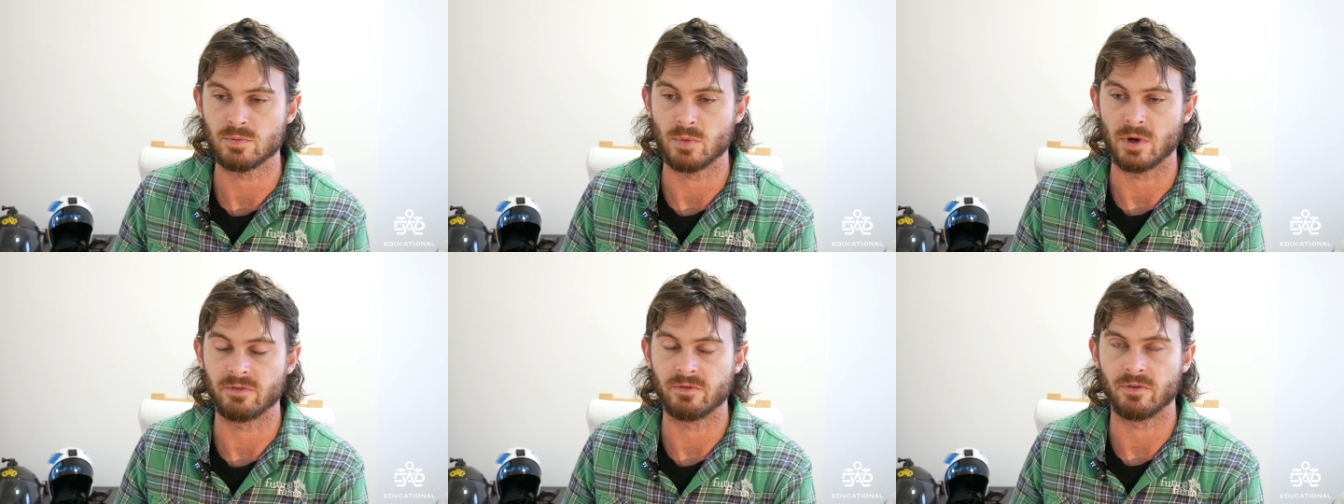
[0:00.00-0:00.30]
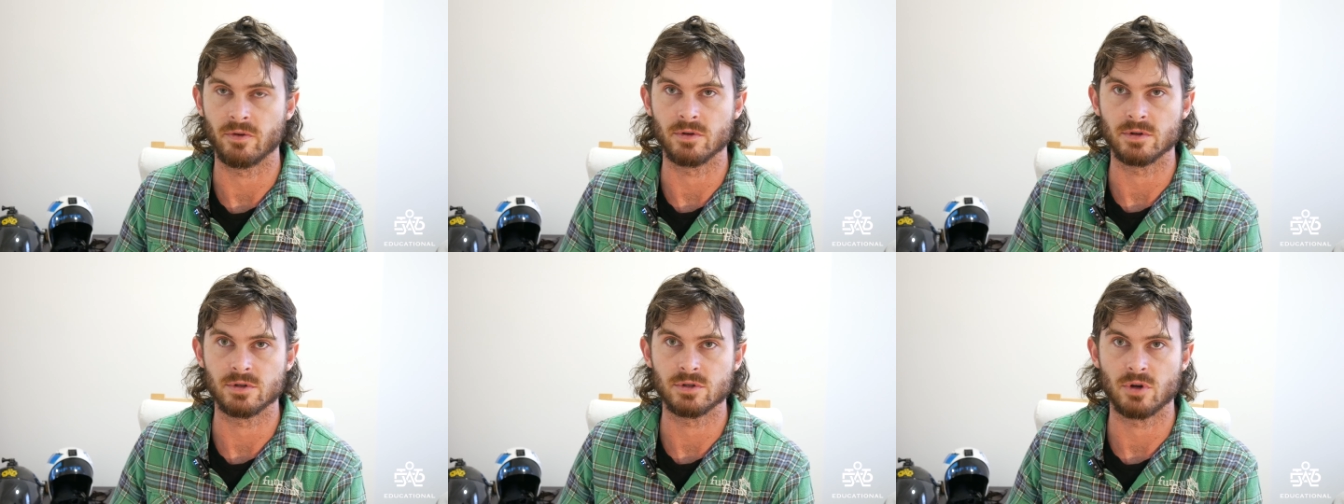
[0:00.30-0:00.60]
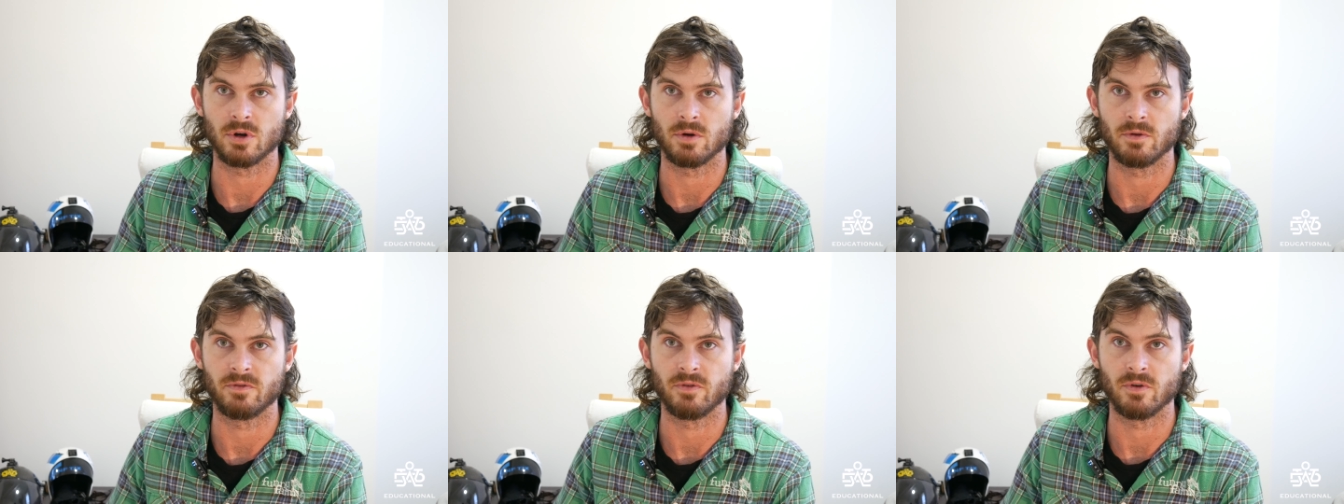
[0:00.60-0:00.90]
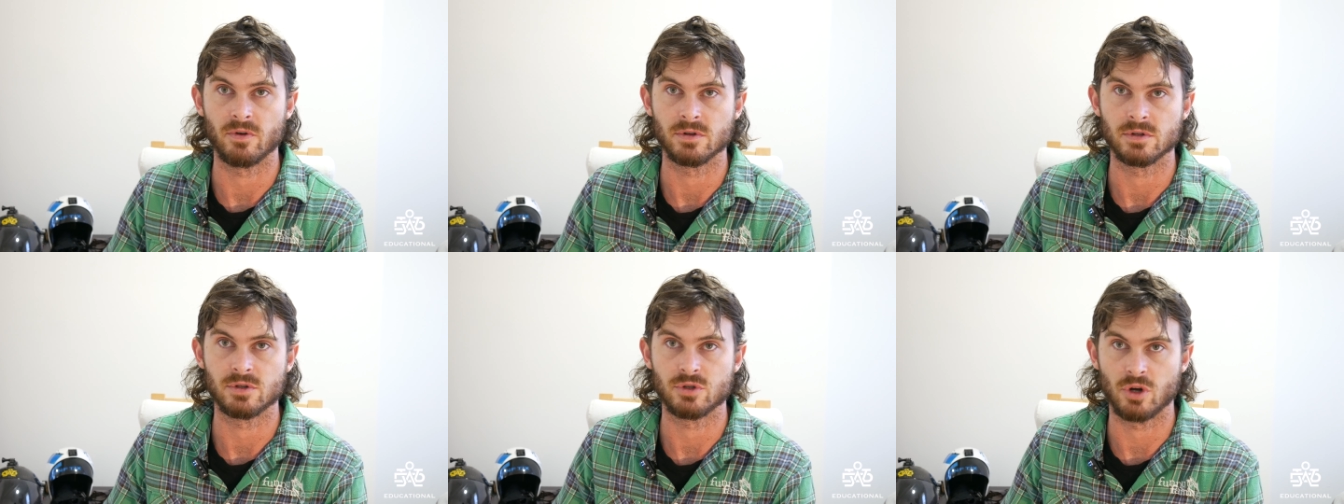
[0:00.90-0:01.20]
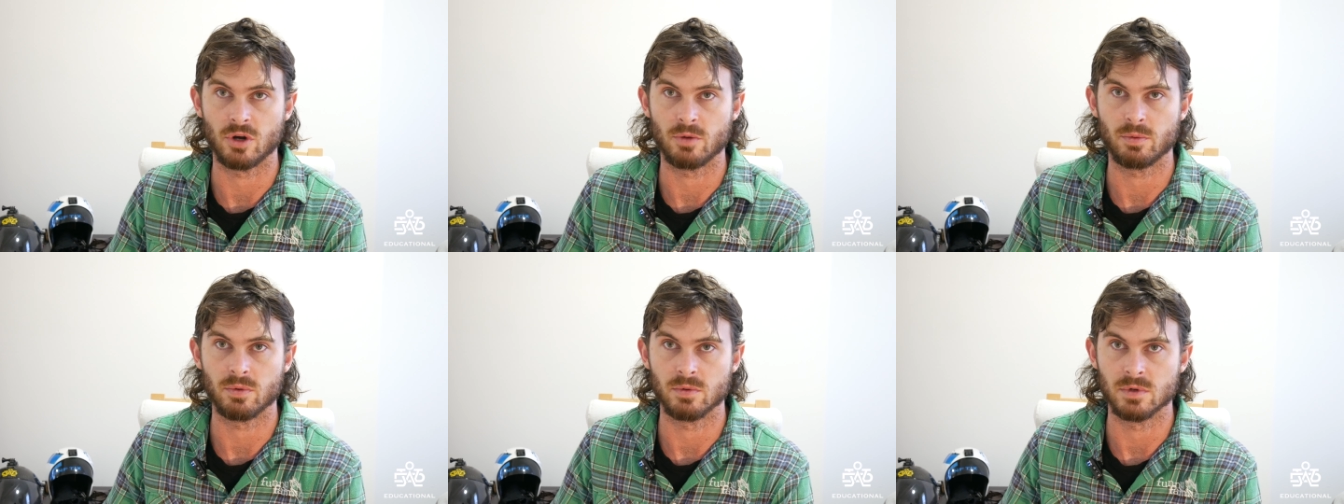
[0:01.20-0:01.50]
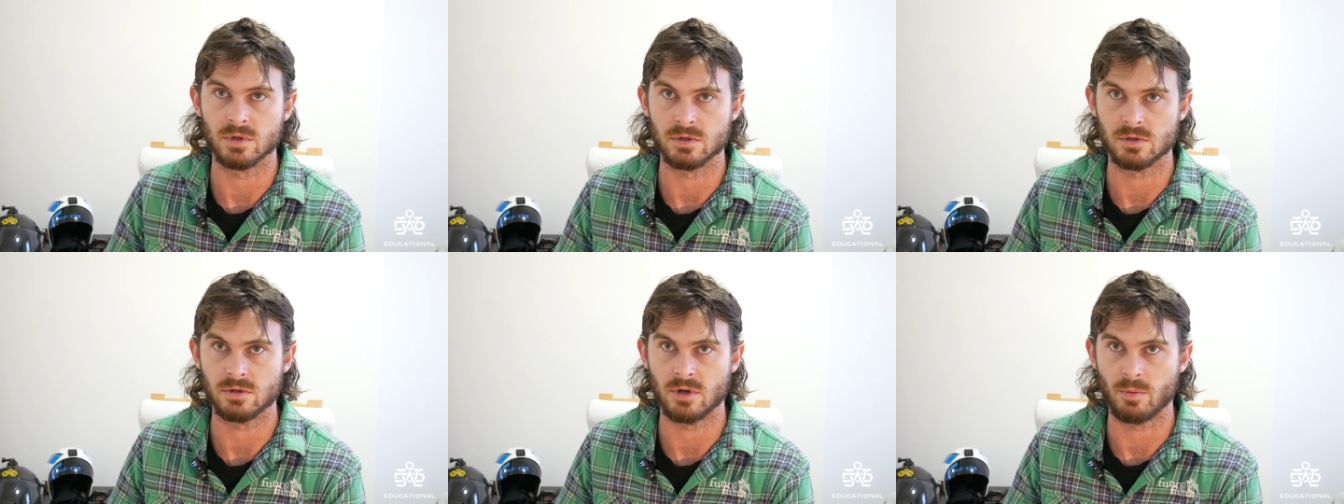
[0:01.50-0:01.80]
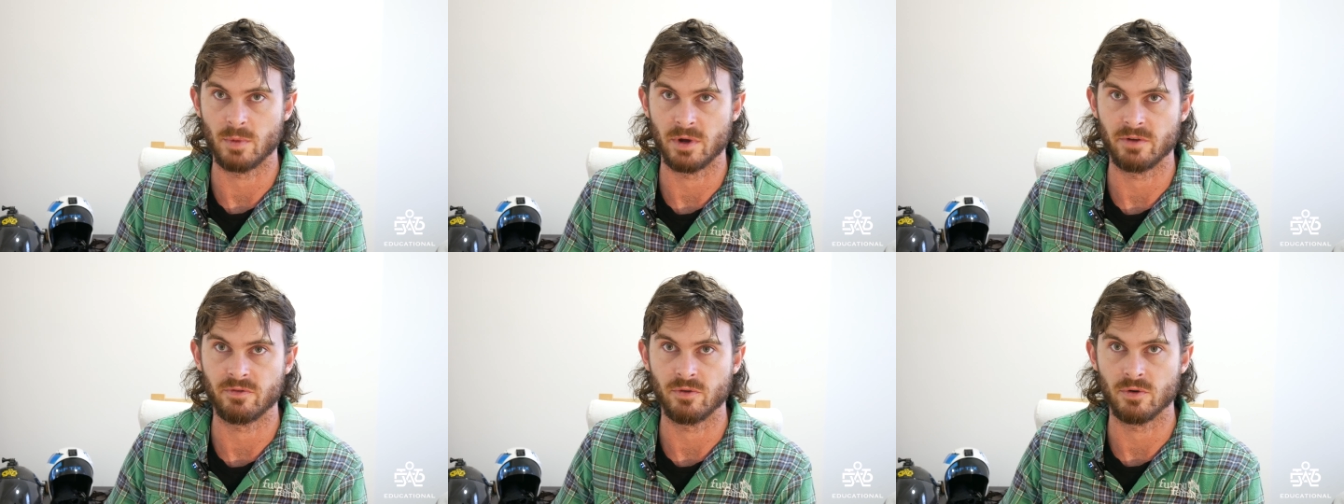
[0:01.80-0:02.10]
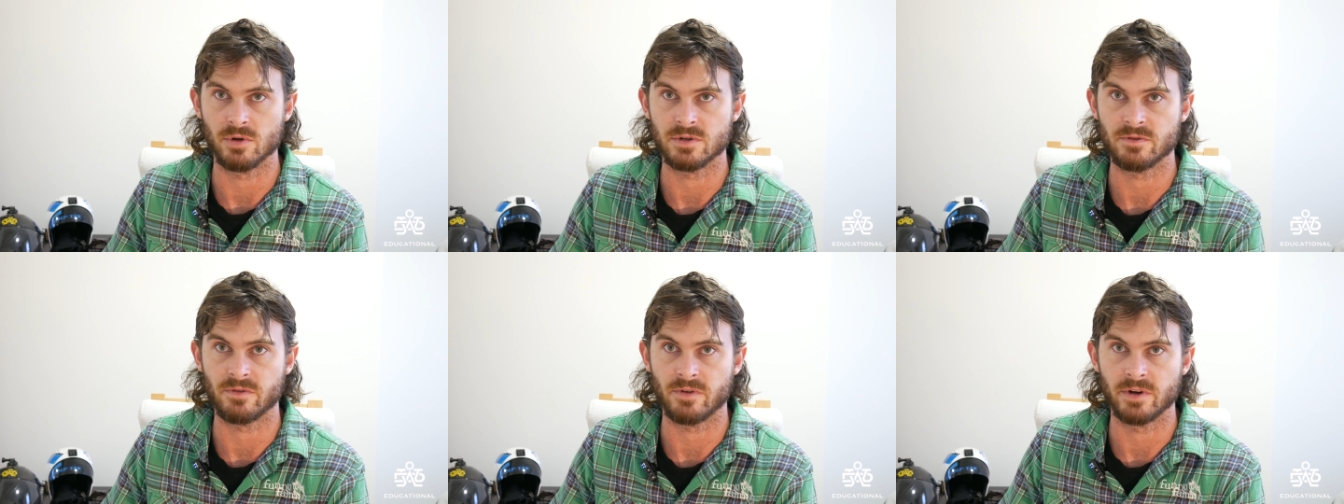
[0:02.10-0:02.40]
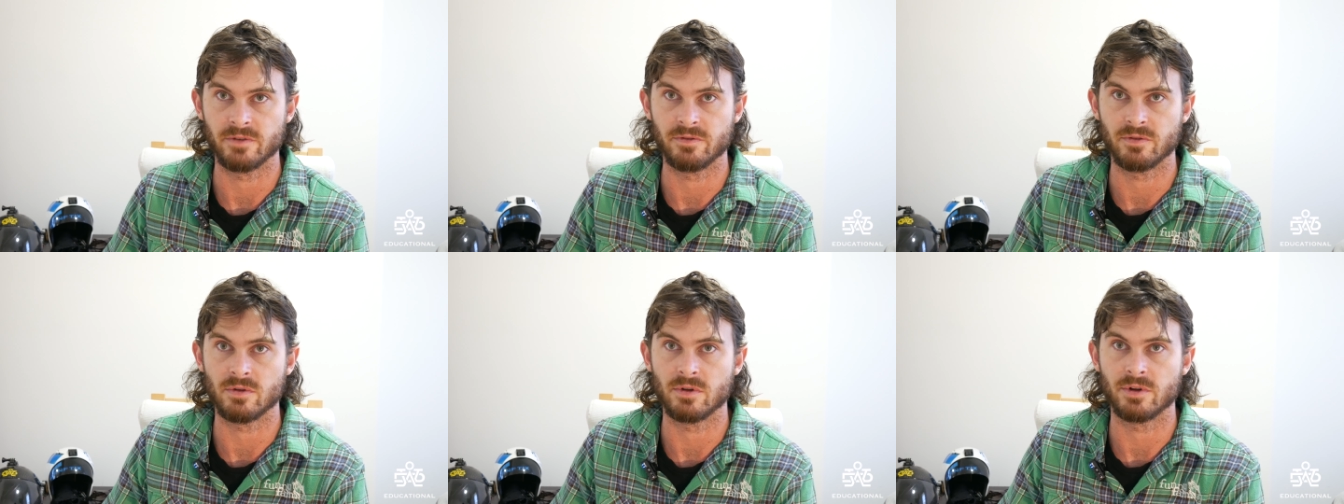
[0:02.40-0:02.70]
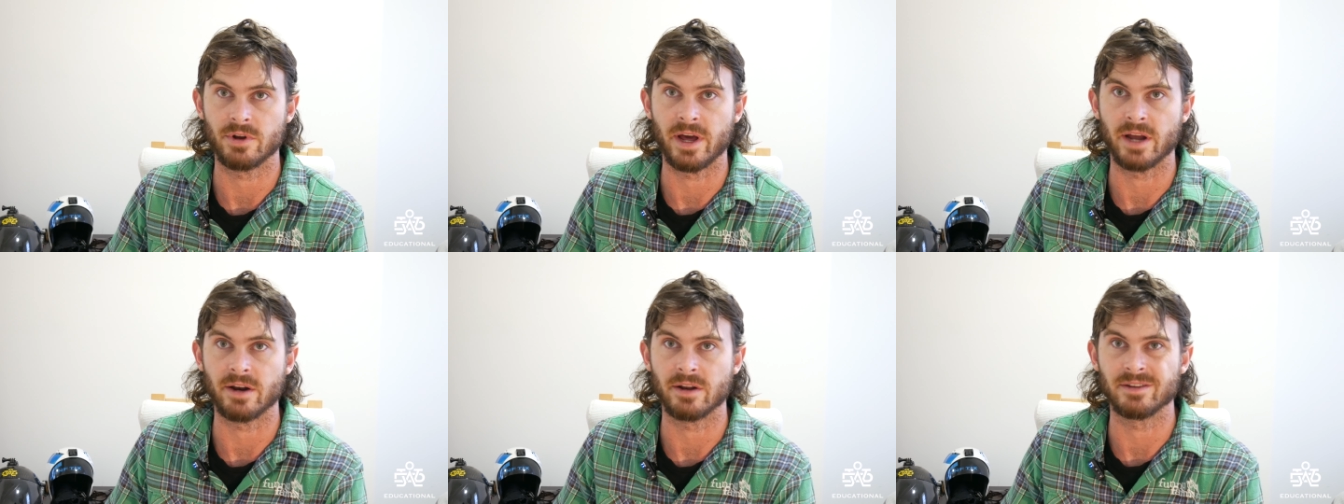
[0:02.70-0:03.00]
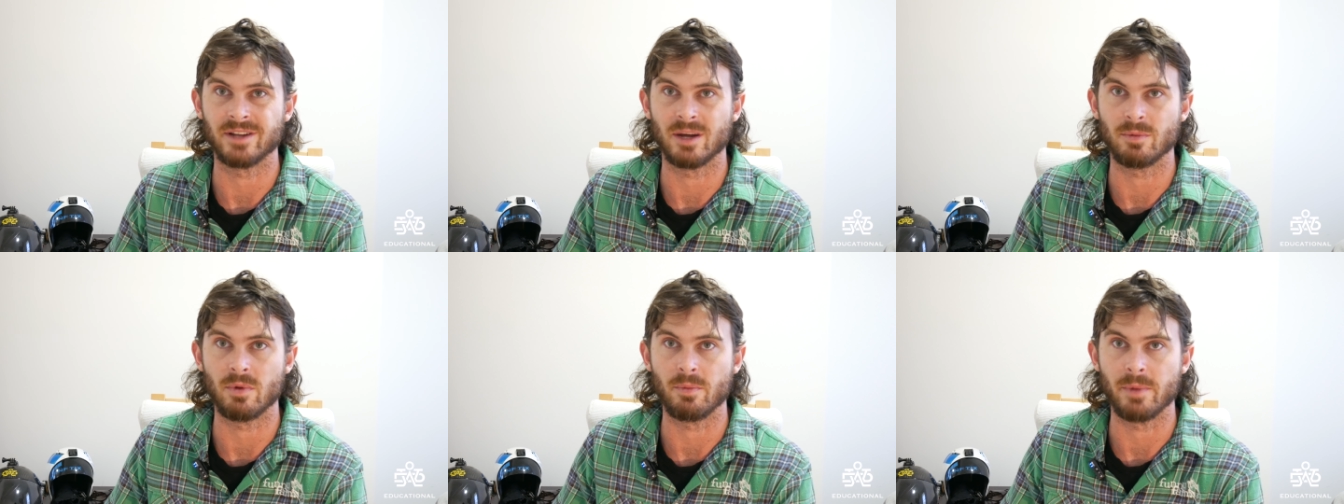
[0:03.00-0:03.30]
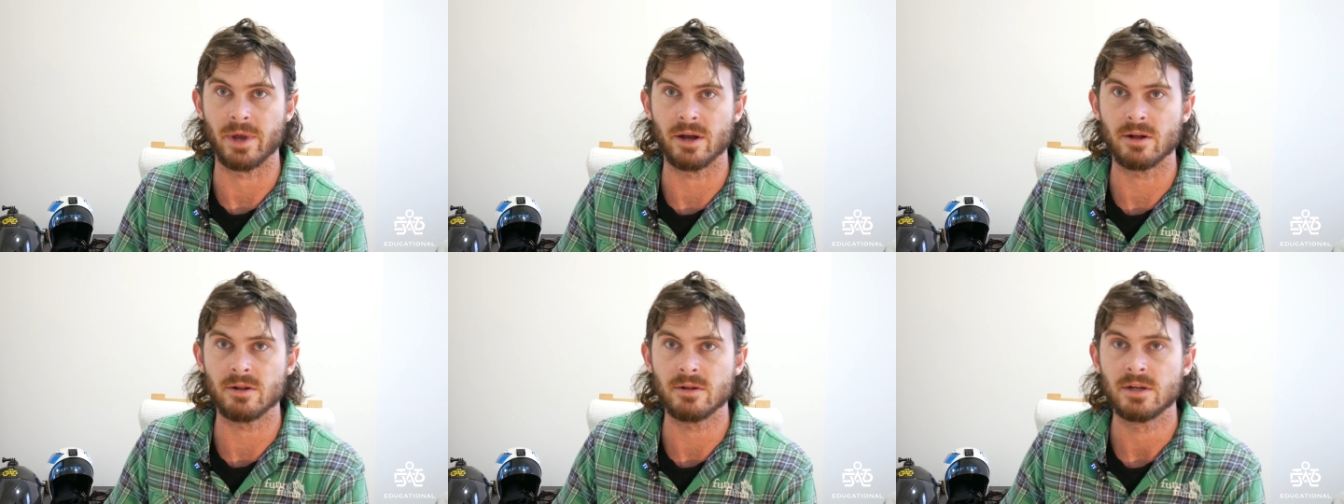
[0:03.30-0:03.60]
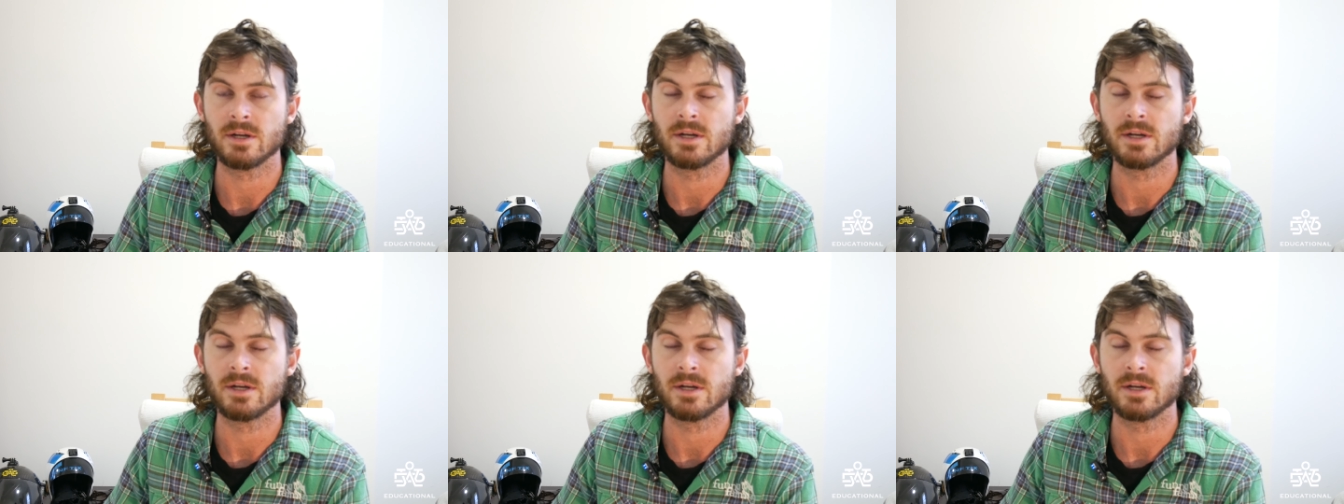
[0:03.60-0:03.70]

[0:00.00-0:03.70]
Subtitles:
My first chop was on my first freefall, and I had a double mow,